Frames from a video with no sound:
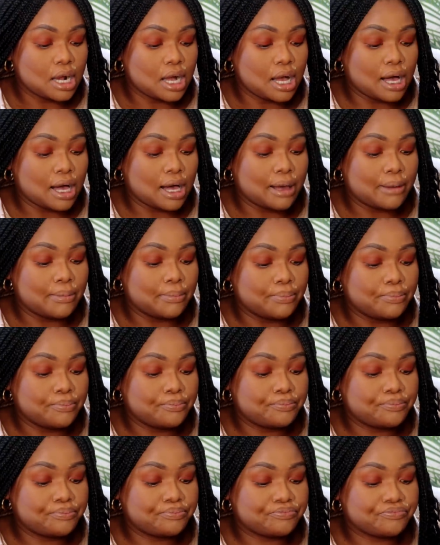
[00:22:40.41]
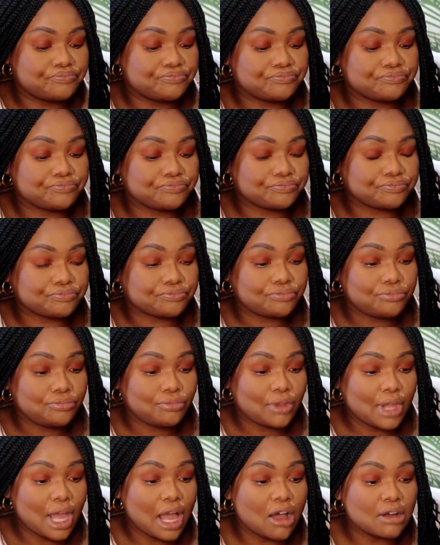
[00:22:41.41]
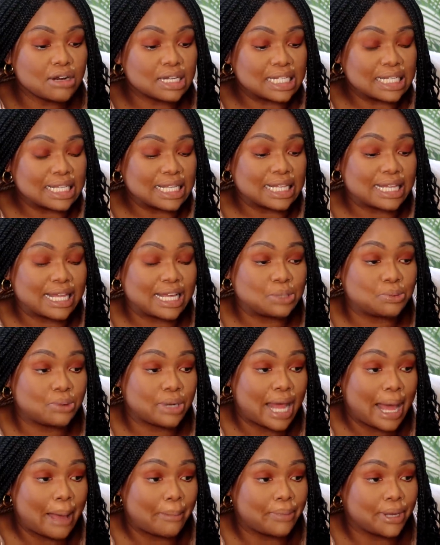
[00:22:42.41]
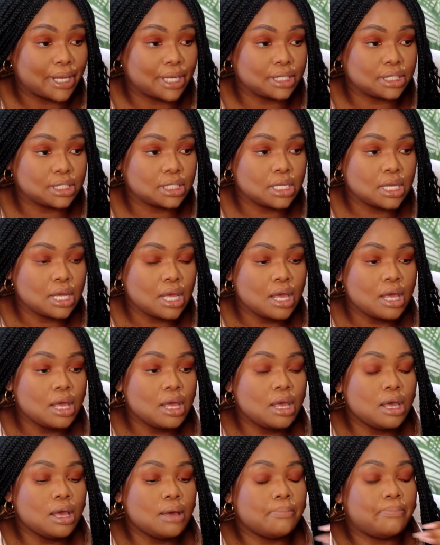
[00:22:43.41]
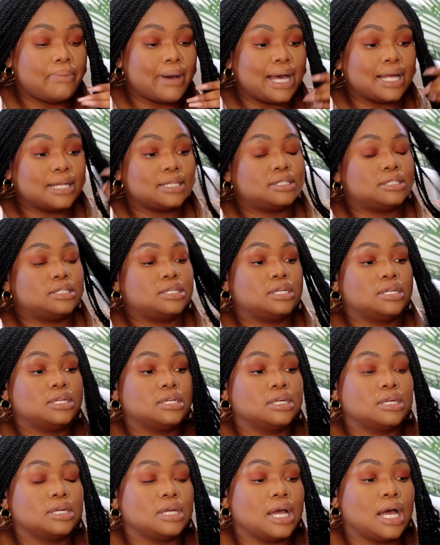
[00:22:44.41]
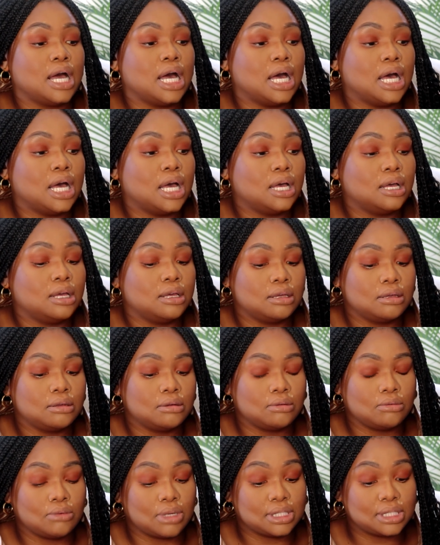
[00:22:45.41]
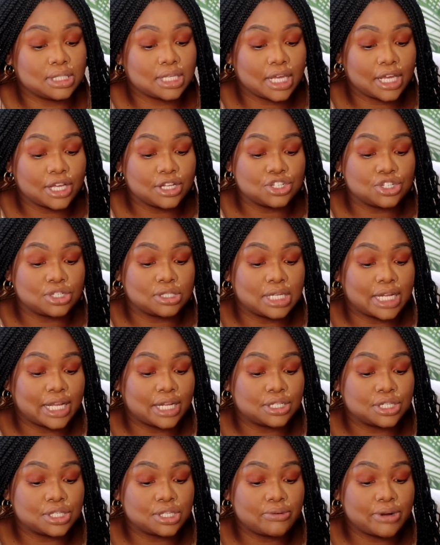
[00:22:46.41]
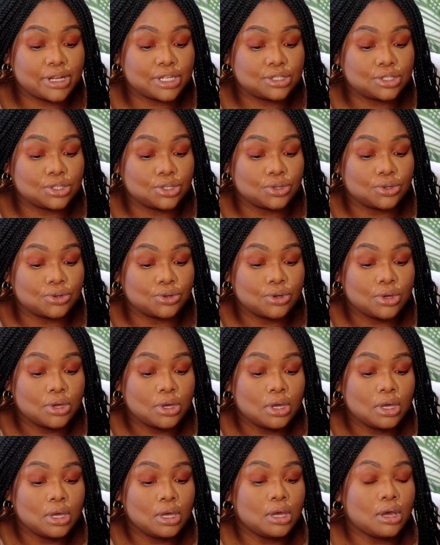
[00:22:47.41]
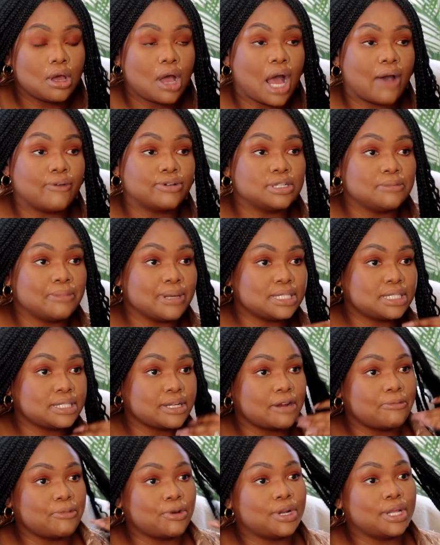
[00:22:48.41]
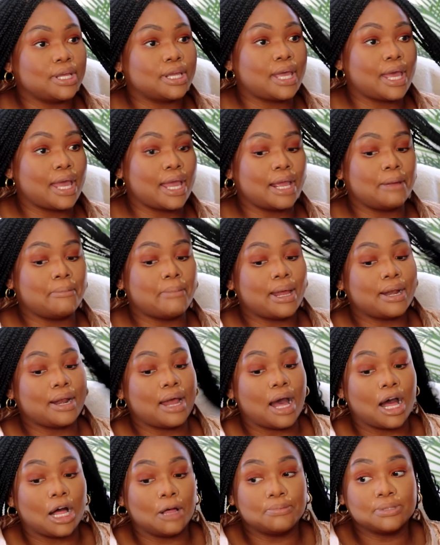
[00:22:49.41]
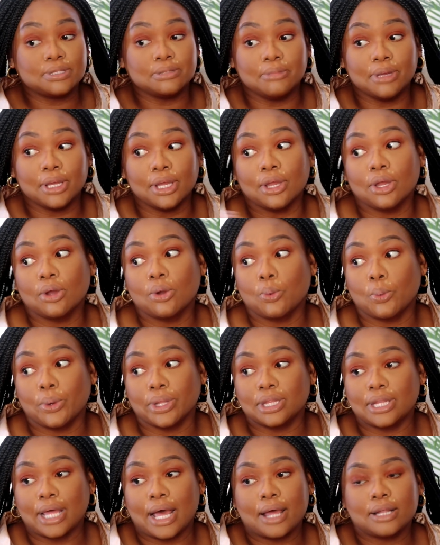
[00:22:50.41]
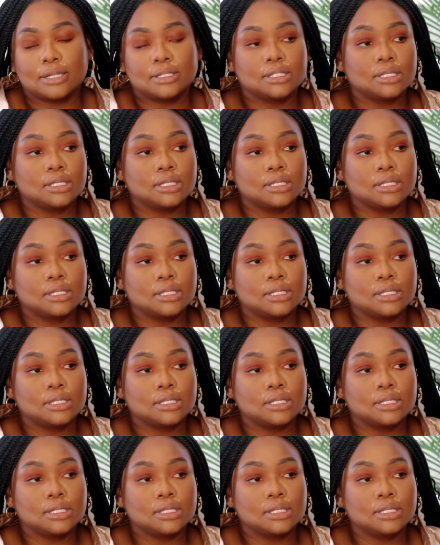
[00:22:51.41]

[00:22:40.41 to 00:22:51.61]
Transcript: I honestly think that's what happened. But once again, just laying to the rescue after my ceremony came and helped me with that.